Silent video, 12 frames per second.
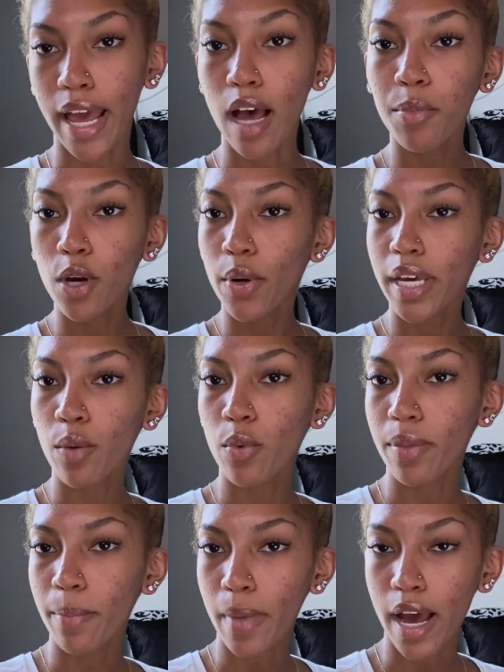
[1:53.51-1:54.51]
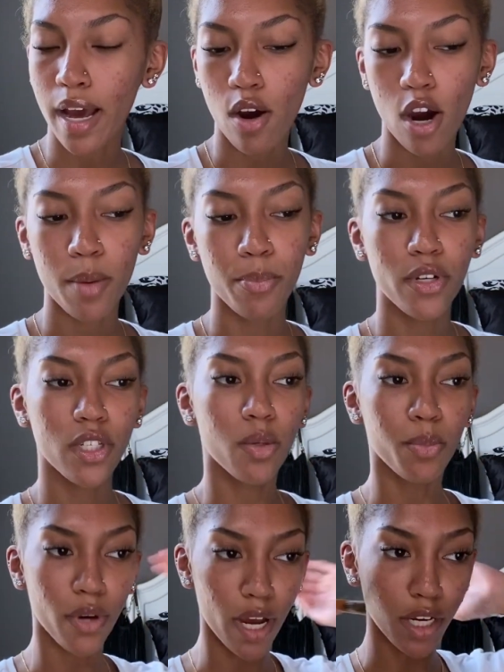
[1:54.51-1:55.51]
Now I'm going in with my hard bristle
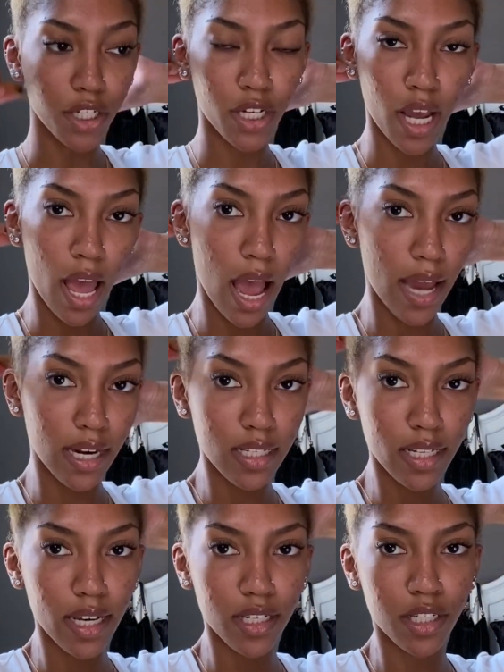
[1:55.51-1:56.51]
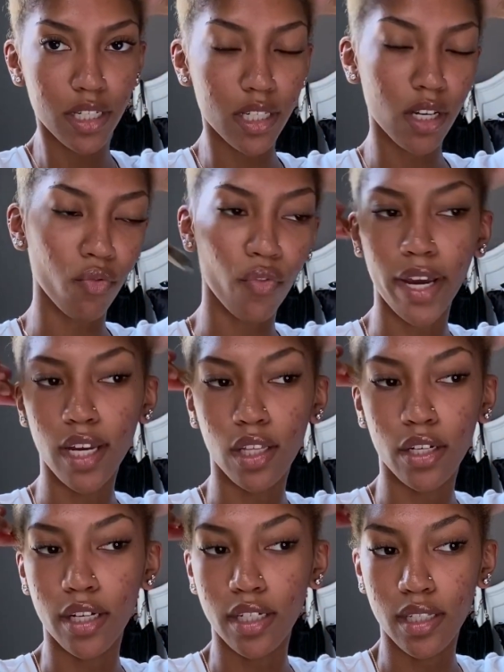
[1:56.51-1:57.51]
brush. I need to get just a
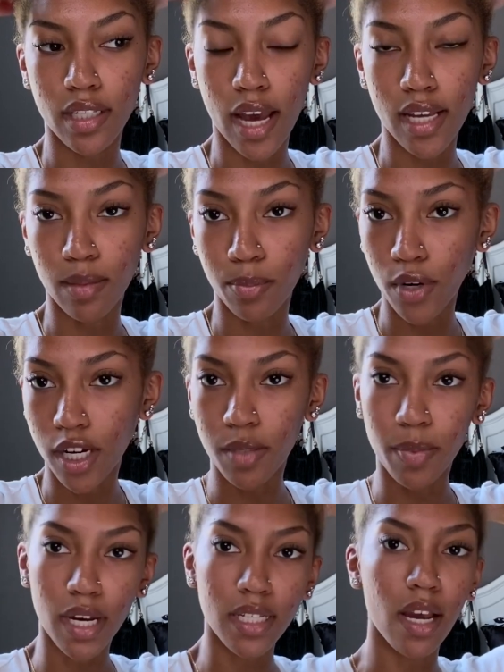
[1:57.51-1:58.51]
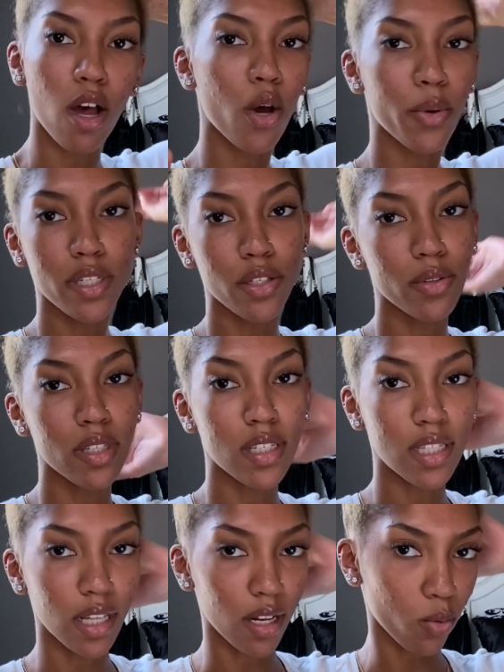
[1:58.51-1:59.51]
regular size brush because I always use
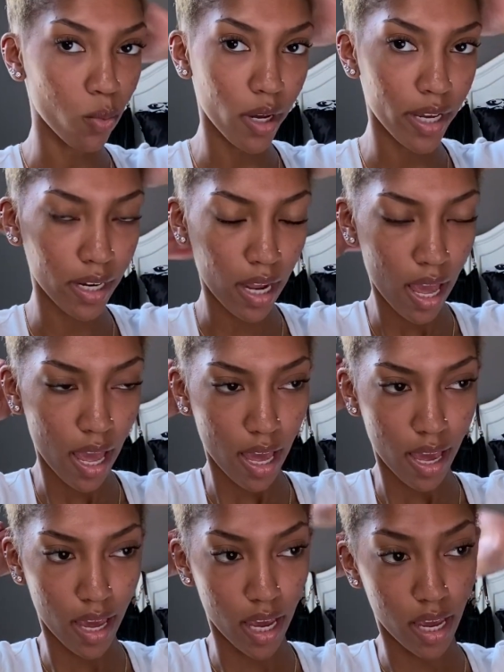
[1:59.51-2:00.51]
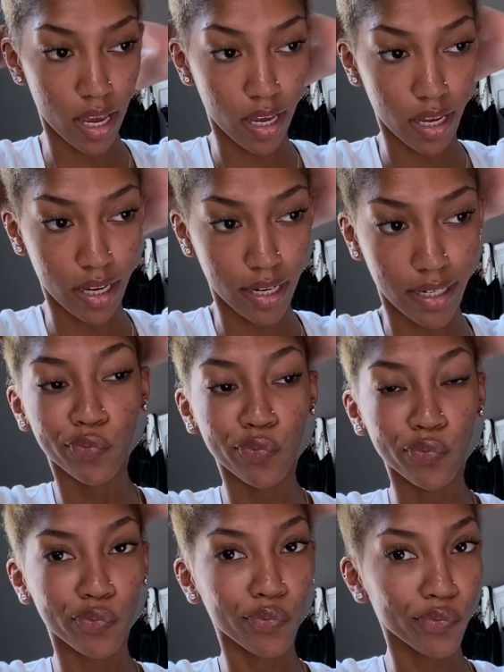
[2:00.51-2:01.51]
this little one, and
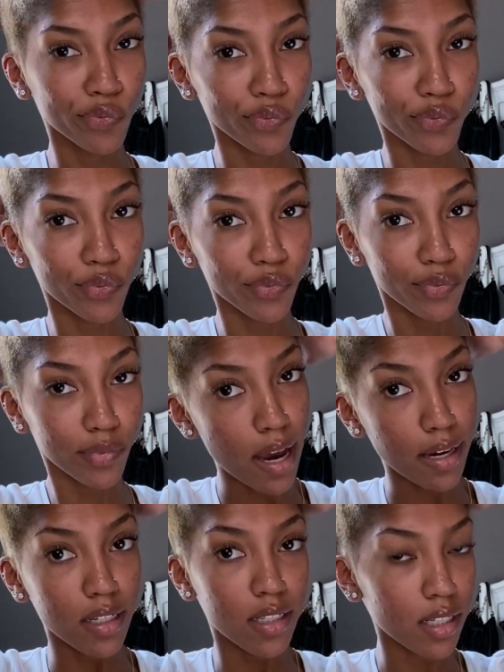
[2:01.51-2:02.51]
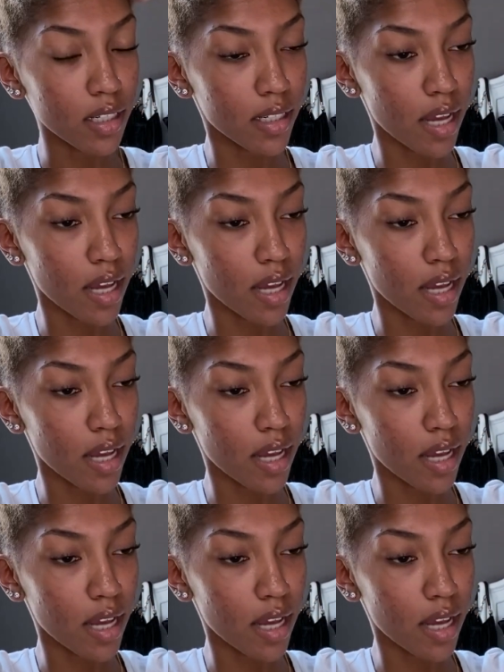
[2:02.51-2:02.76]
I need to just